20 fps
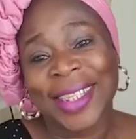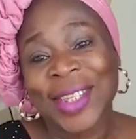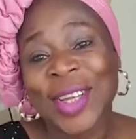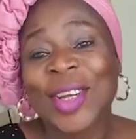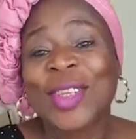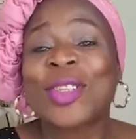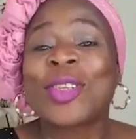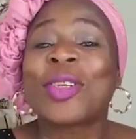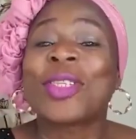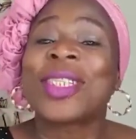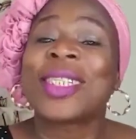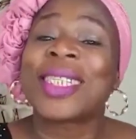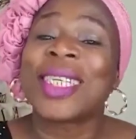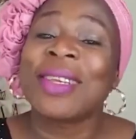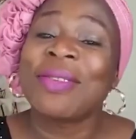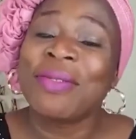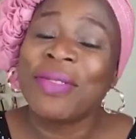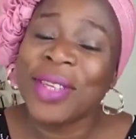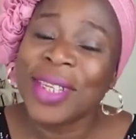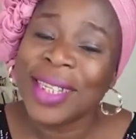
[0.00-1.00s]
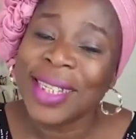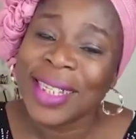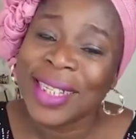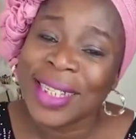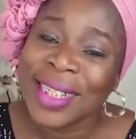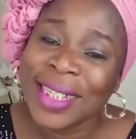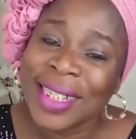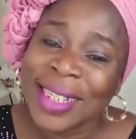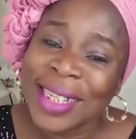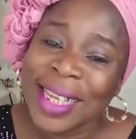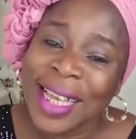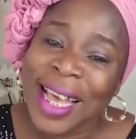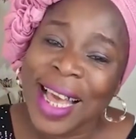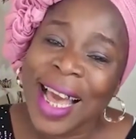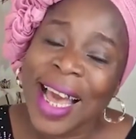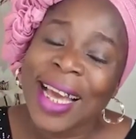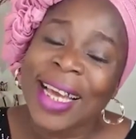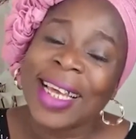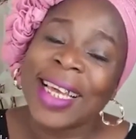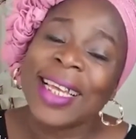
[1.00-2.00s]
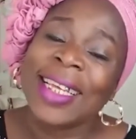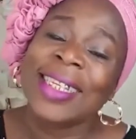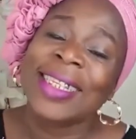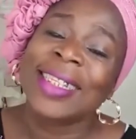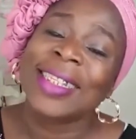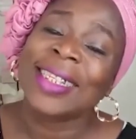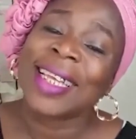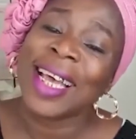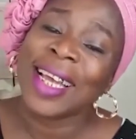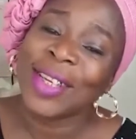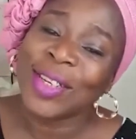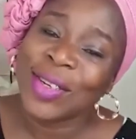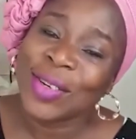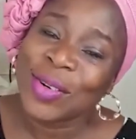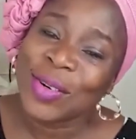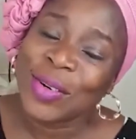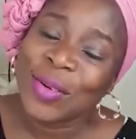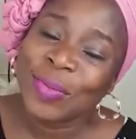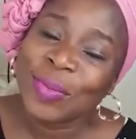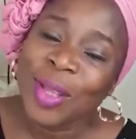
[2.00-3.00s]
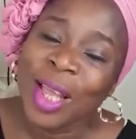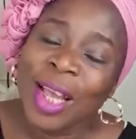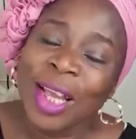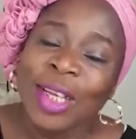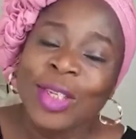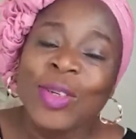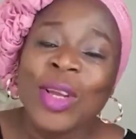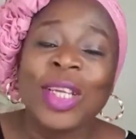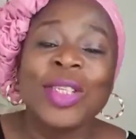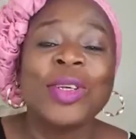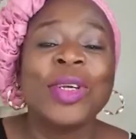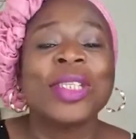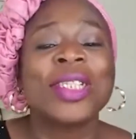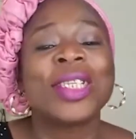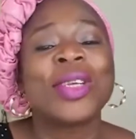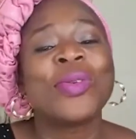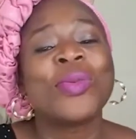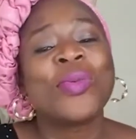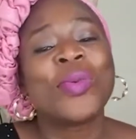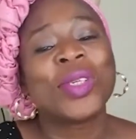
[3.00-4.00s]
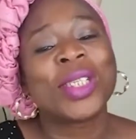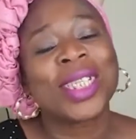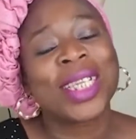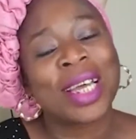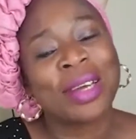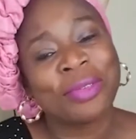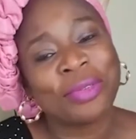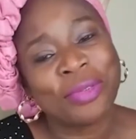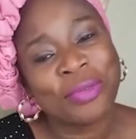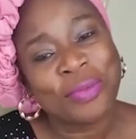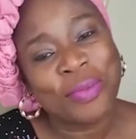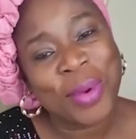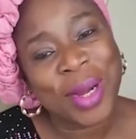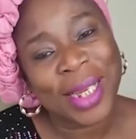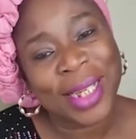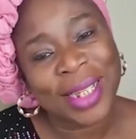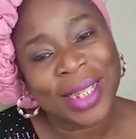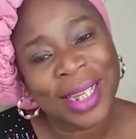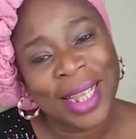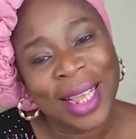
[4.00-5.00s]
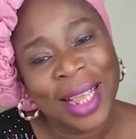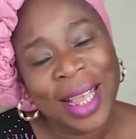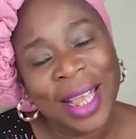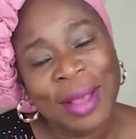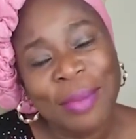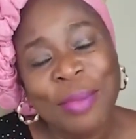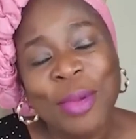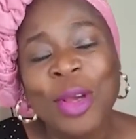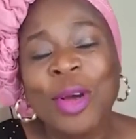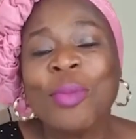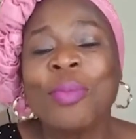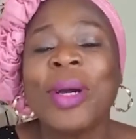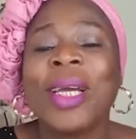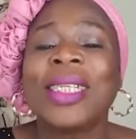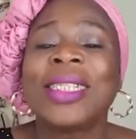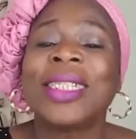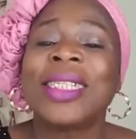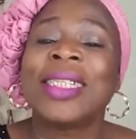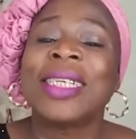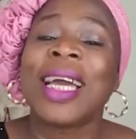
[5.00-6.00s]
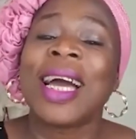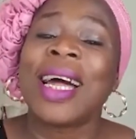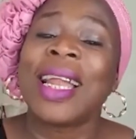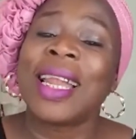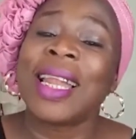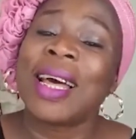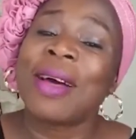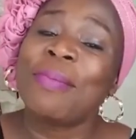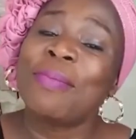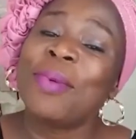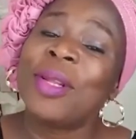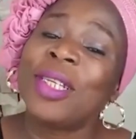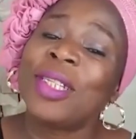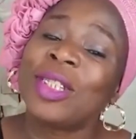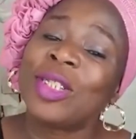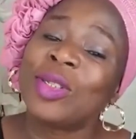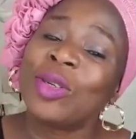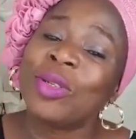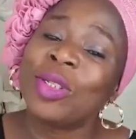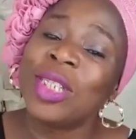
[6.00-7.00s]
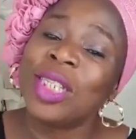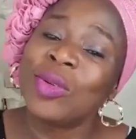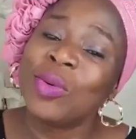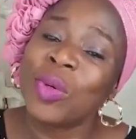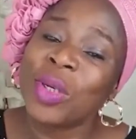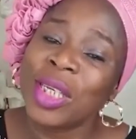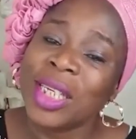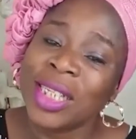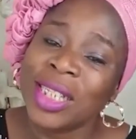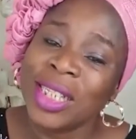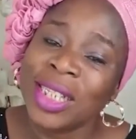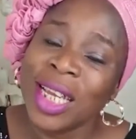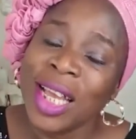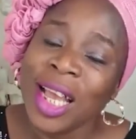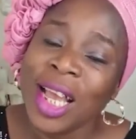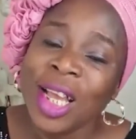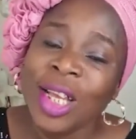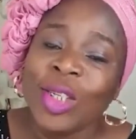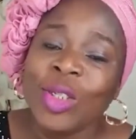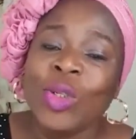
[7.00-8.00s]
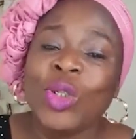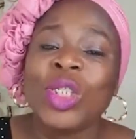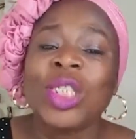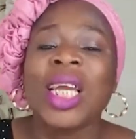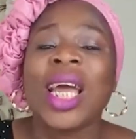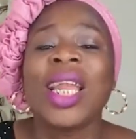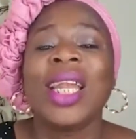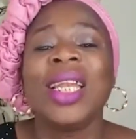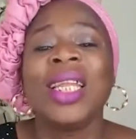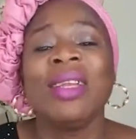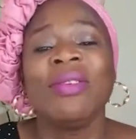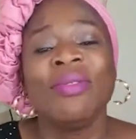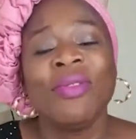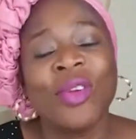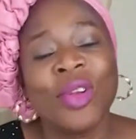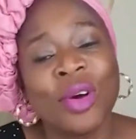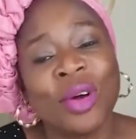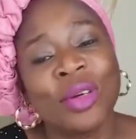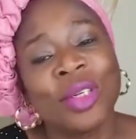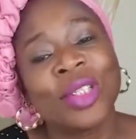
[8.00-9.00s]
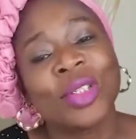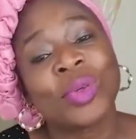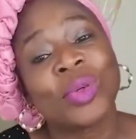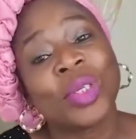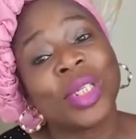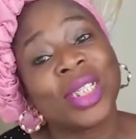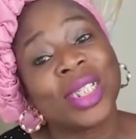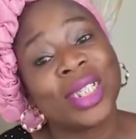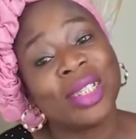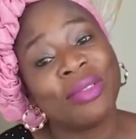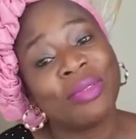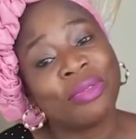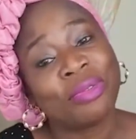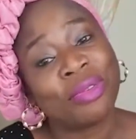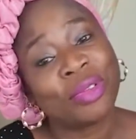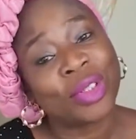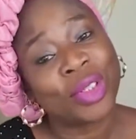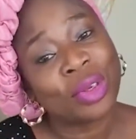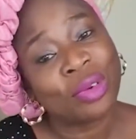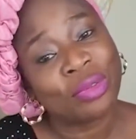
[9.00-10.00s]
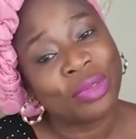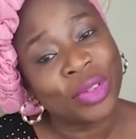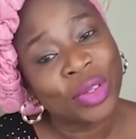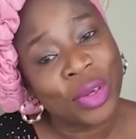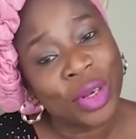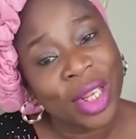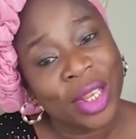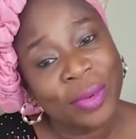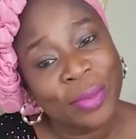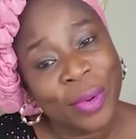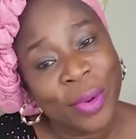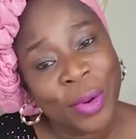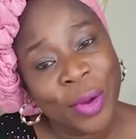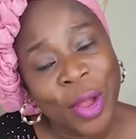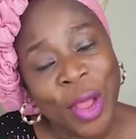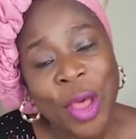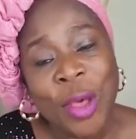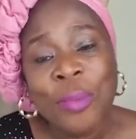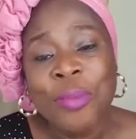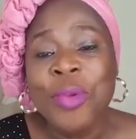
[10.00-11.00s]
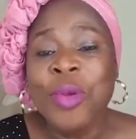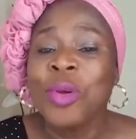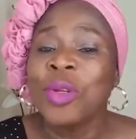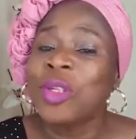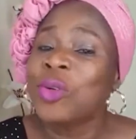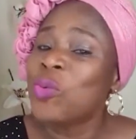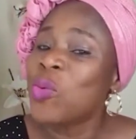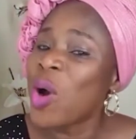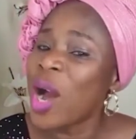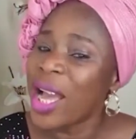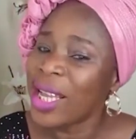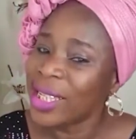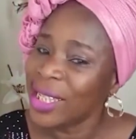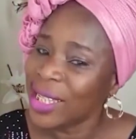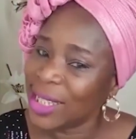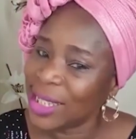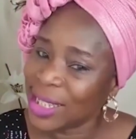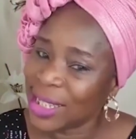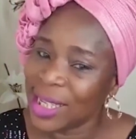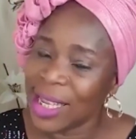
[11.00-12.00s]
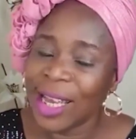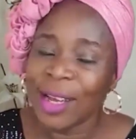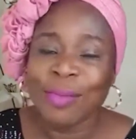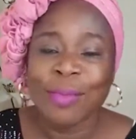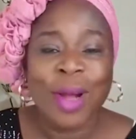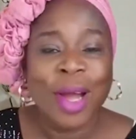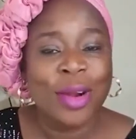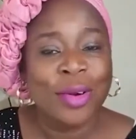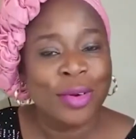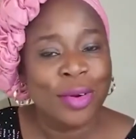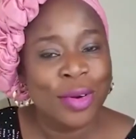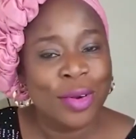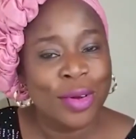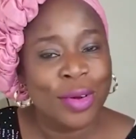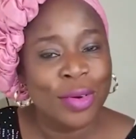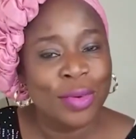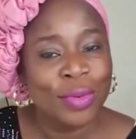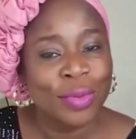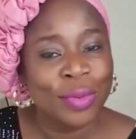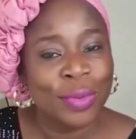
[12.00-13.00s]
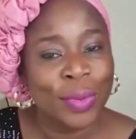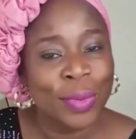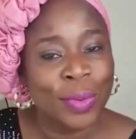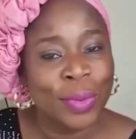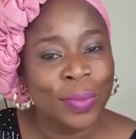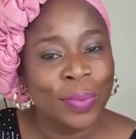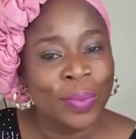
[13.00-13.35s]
Dr. Stephen Akintayo, you are just a wonderful man. May Almighty Allah bless your new age. You shall live long to eat the fruits of your labor. Me only wa inti lagbaro long.